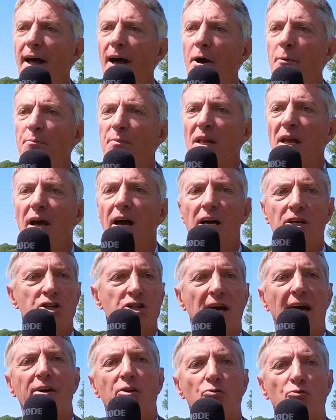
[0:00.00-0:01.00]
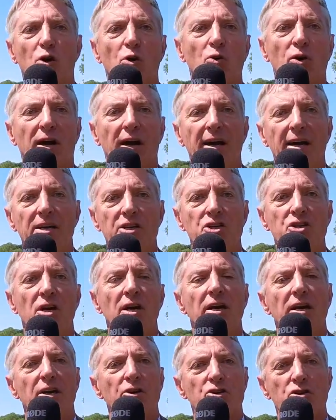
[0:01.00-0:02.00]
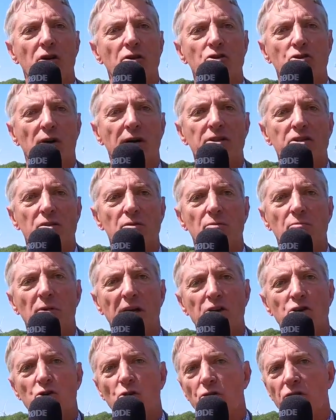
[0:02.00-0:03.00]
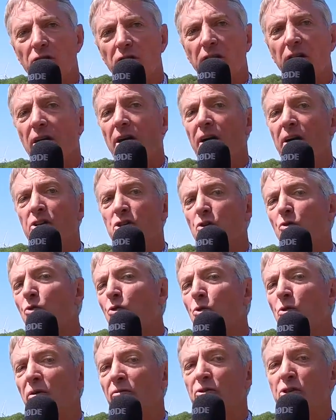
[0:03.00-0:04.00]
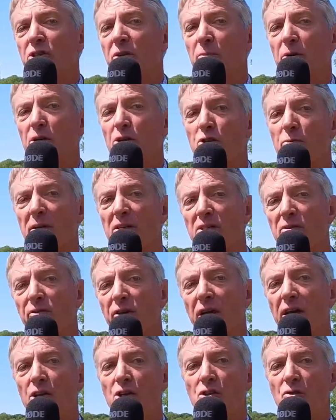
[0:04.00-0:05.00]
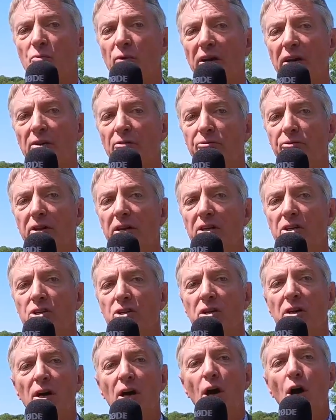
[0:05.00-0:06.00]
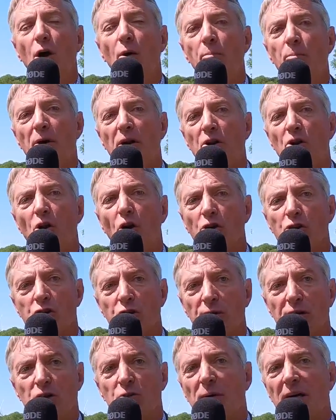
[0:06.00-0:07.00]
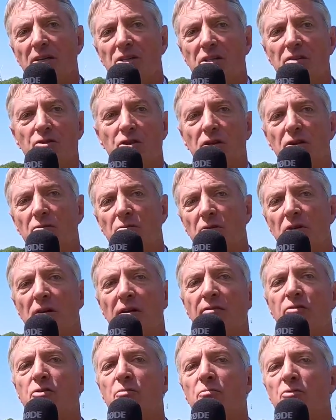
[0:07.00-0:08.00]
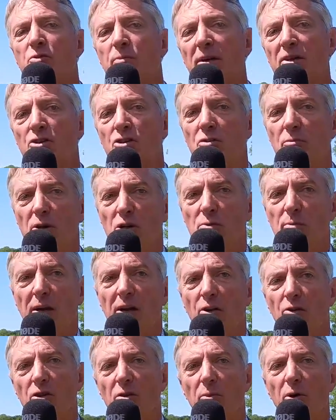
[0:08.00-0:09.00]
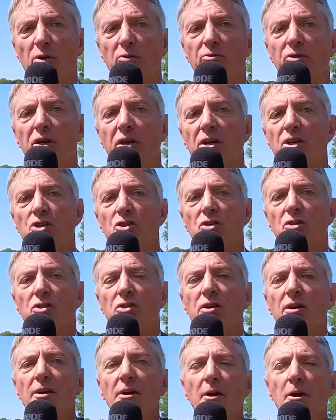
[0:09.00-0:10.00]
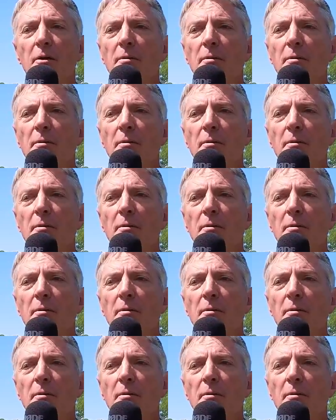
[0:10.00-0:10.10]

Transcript: A standard roll cage, trying to make sure that the cars are all of a similar specification when they're finished, but not too expensive, so that you don't have to spend too much money on the modifications.